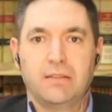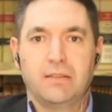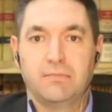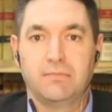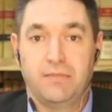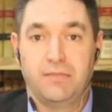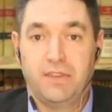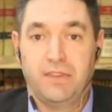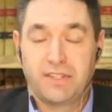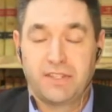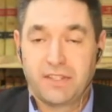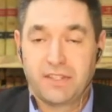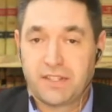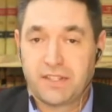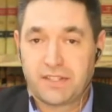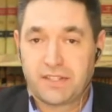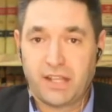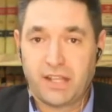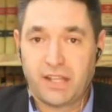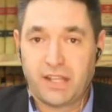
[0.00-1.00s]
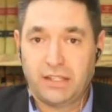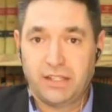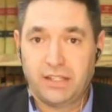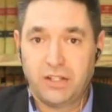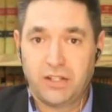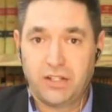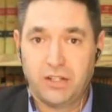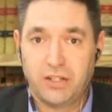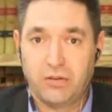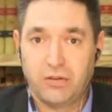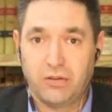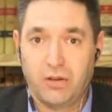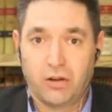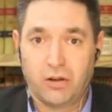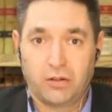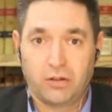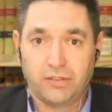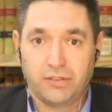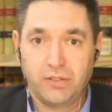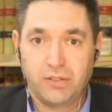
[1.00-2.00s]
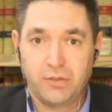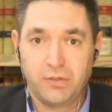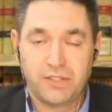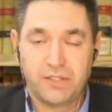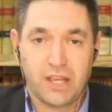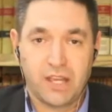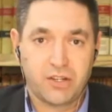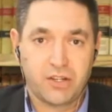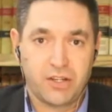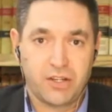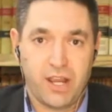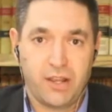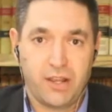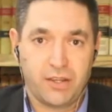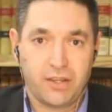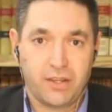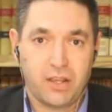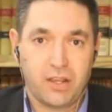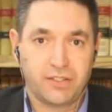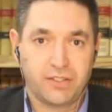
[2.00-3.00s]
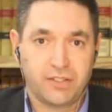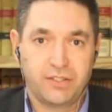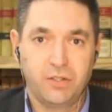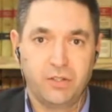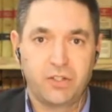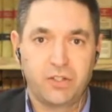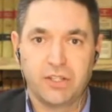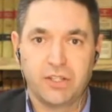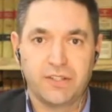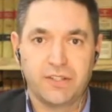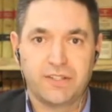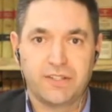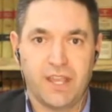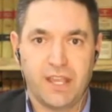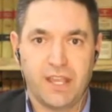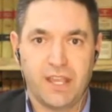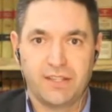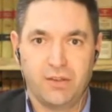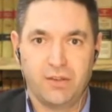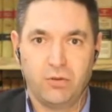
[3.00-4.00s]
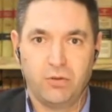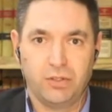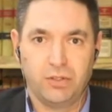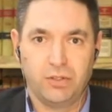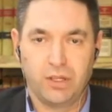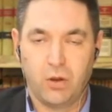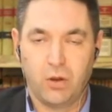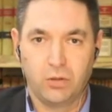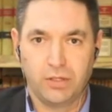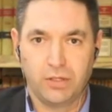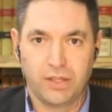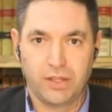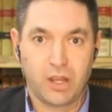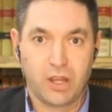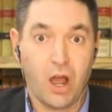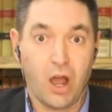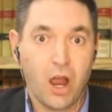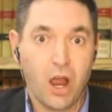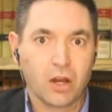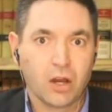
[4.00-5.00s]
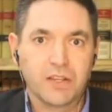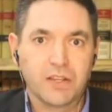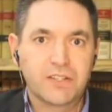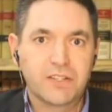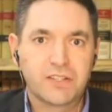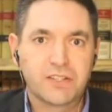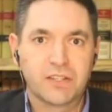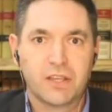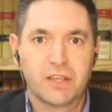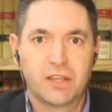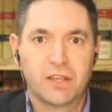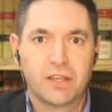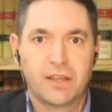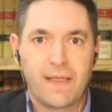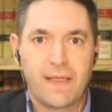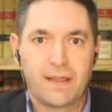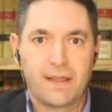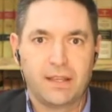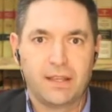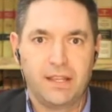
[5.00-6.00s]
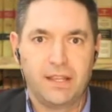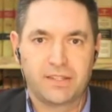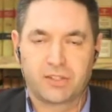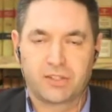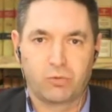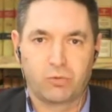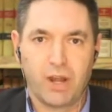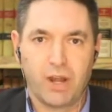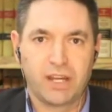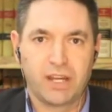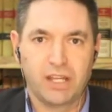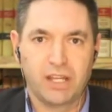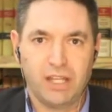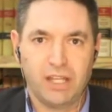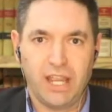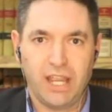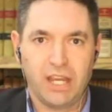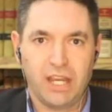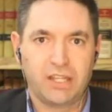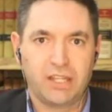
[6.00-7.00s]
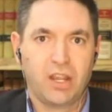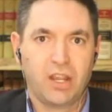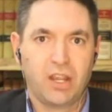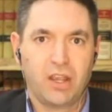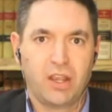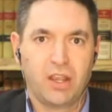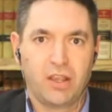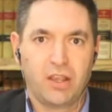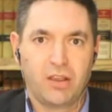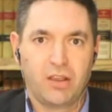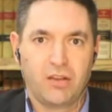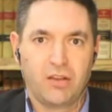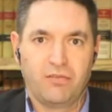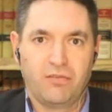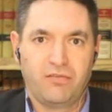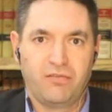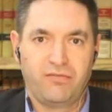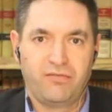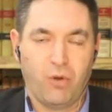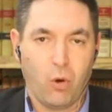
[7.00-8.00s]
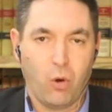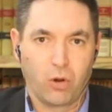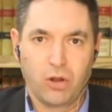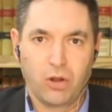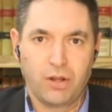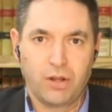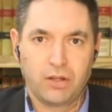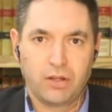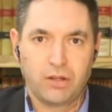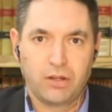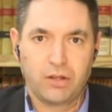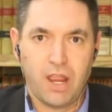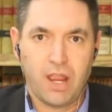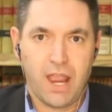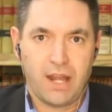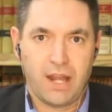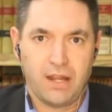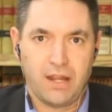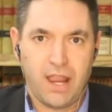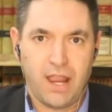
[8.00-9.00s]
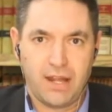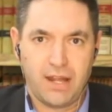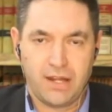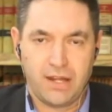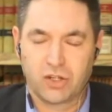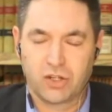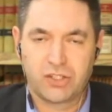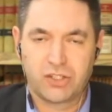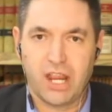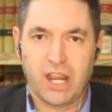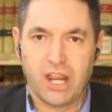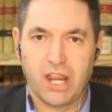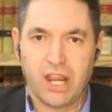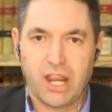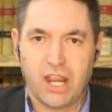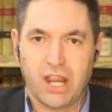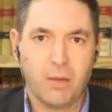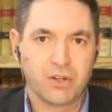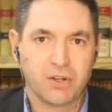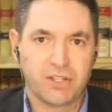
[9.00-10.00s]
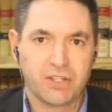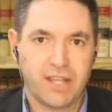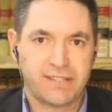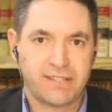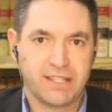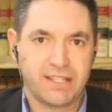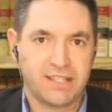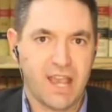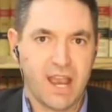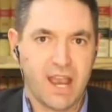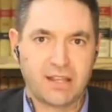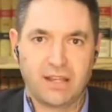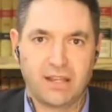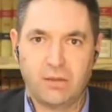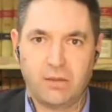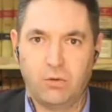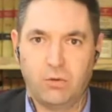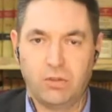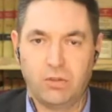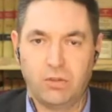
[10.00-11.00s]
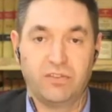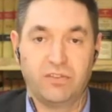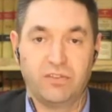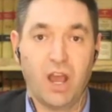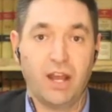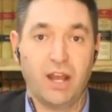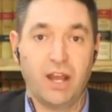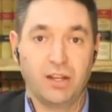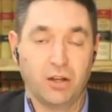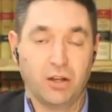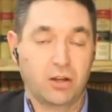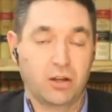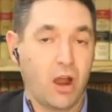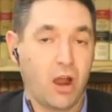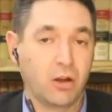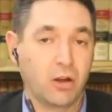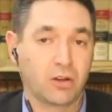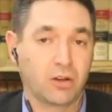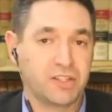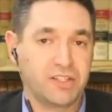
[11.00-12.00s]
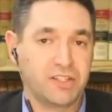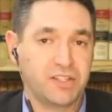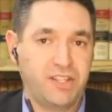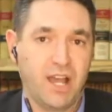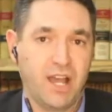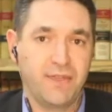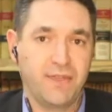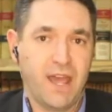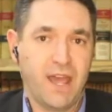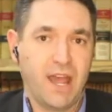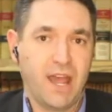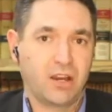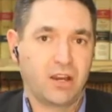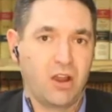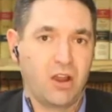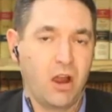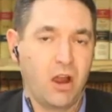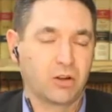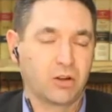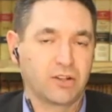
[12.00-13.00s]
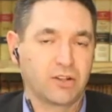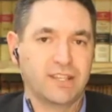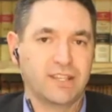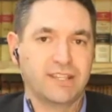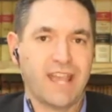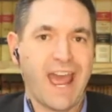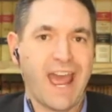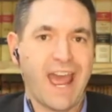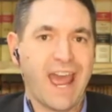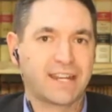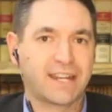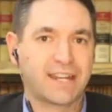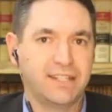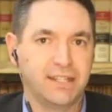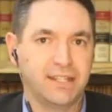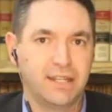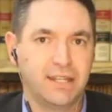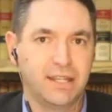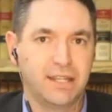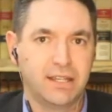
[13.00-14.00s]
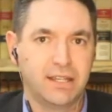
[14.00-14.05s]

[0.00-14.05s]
this is a settled issue. Article 2, Section 8 of the Constitution says only the Congress gets to regulate foreign and interstate commerce. And that's exactly what you've got here. Congress has done that. Congress has acted.